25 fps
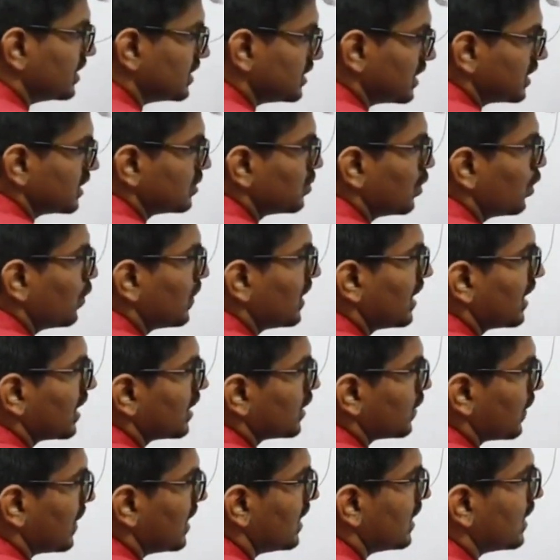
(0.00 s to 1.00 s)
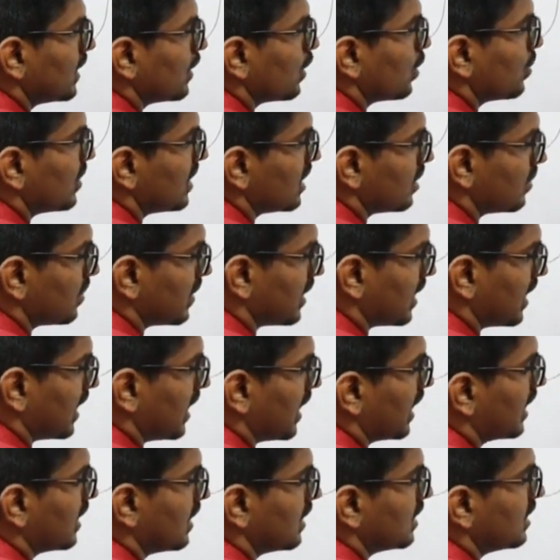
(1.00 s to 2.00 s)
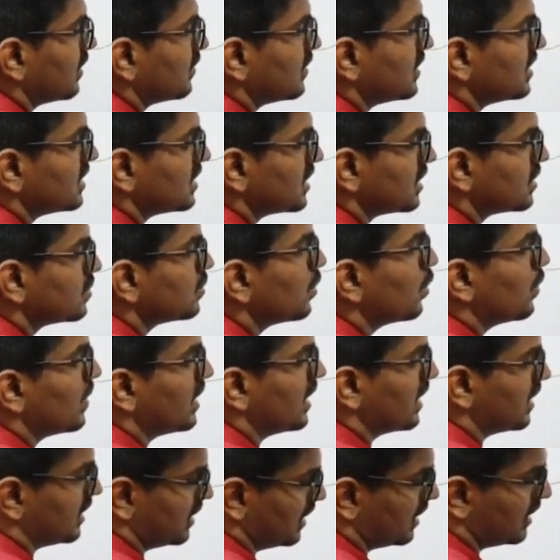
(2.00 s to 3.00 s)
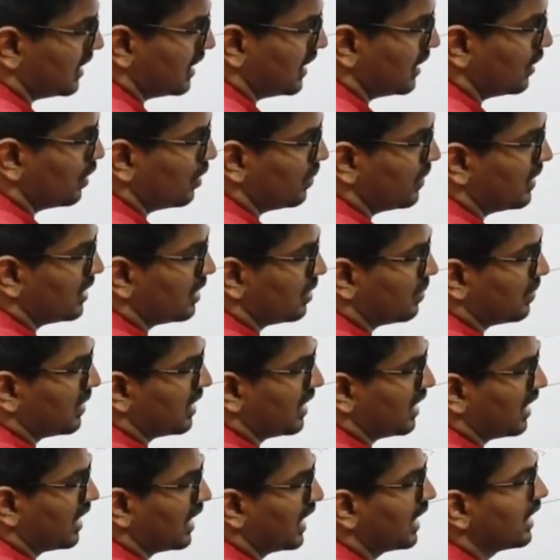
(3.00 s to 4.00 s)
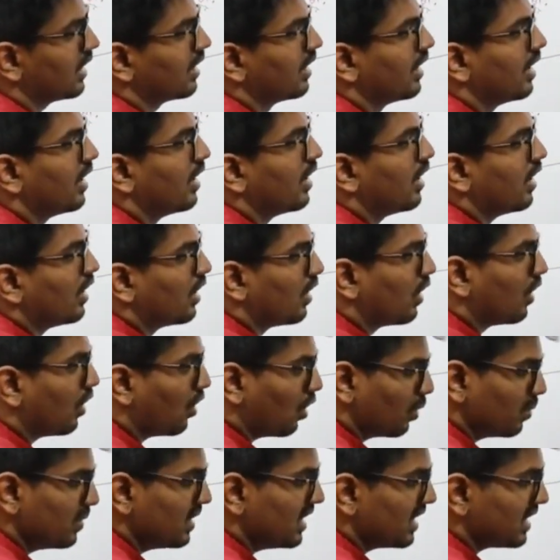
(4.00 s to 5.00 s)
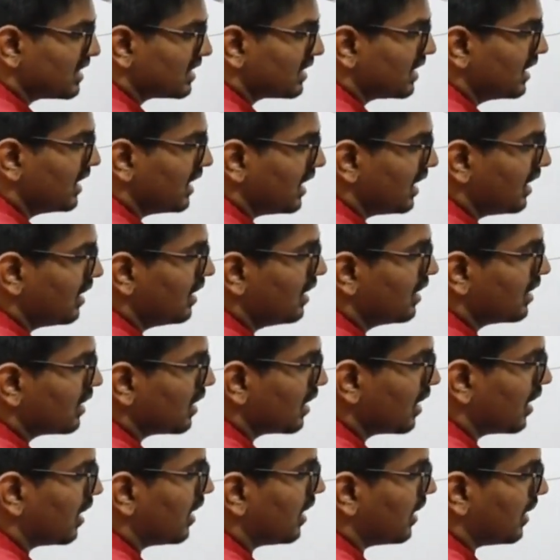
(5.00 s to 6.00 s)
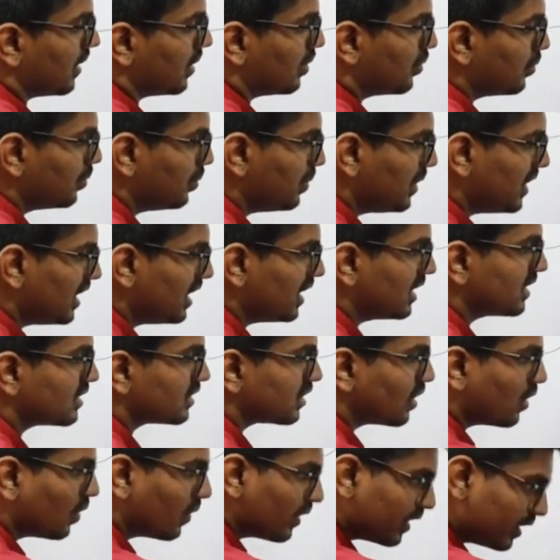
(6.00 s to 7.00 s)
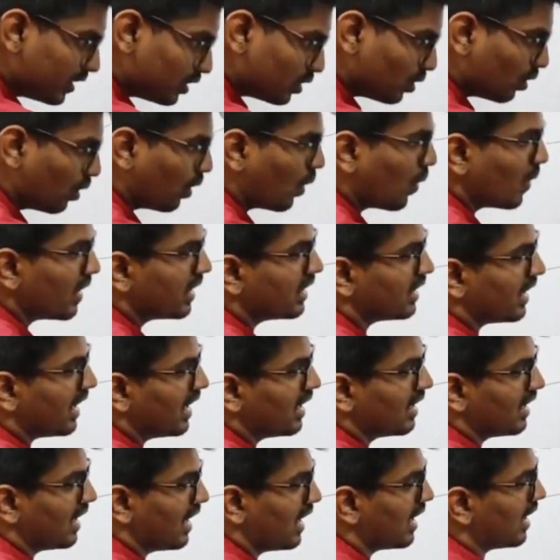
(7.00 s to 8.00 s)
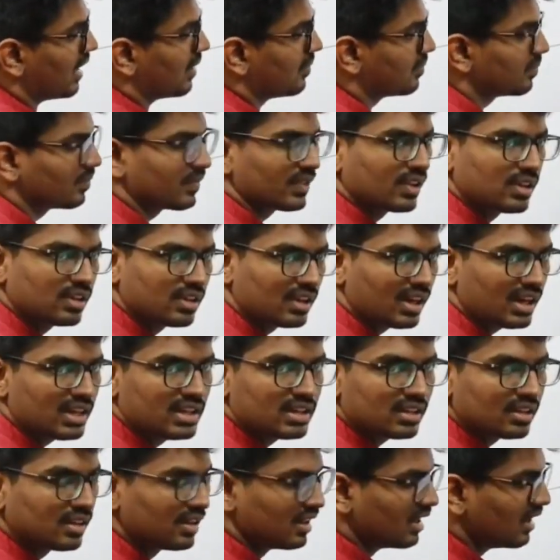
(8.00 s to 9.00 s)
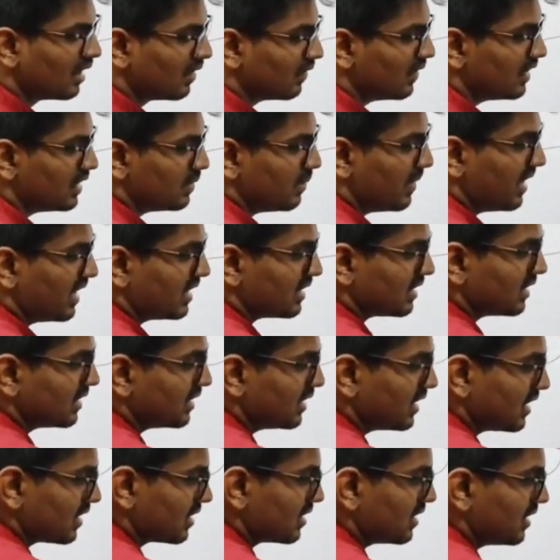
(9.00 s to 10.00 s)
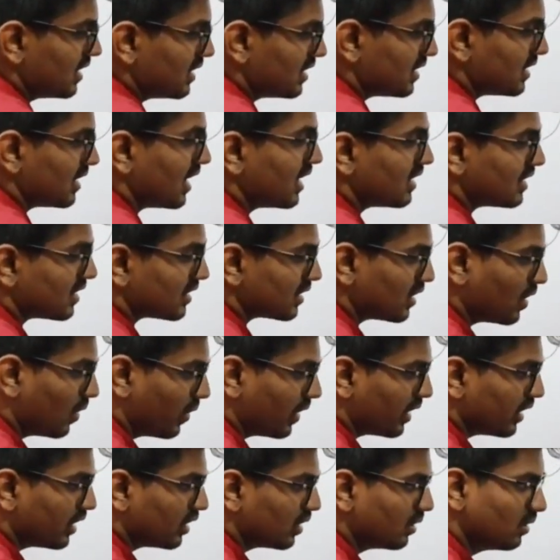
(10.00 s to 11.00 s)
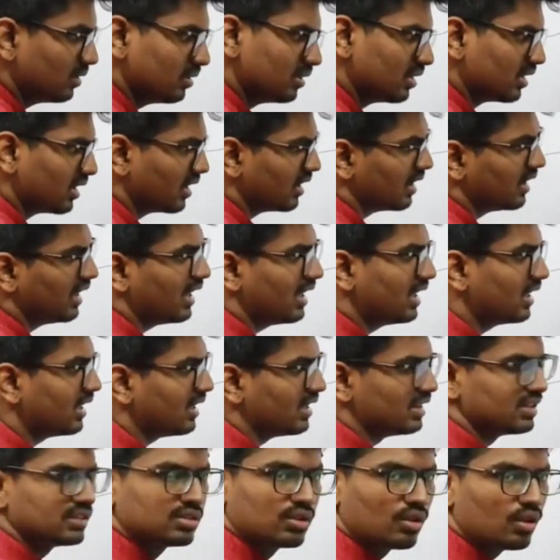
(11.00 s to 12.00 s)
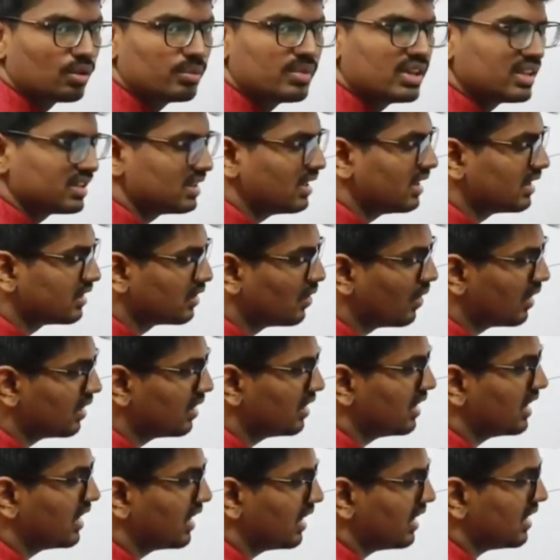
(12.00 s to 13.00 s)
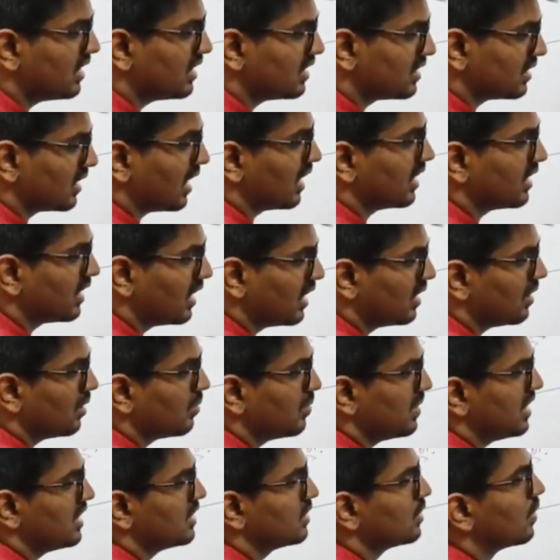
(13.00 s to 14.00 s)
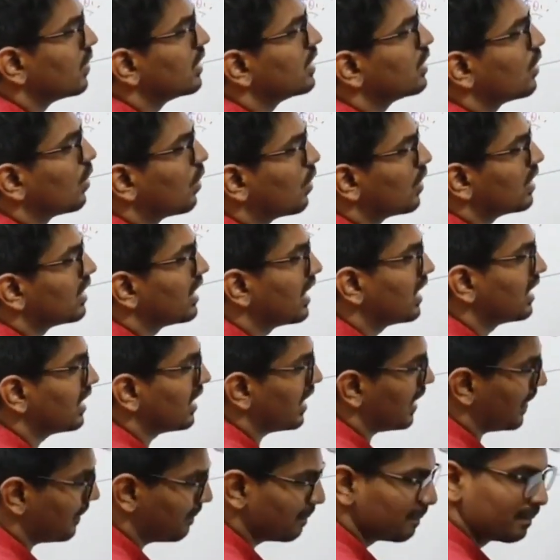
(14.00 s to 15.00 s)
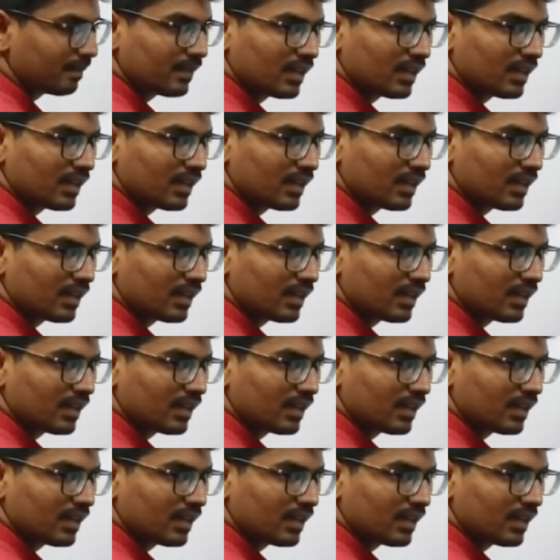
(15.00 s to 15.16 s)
this is moving at 20 km per hour and if this is moving at 30 km per hour, obviously B is going to overtake A, right? Which means this distance is going to decrease. Obviously, it's going to decrease and then B is going to overtake A.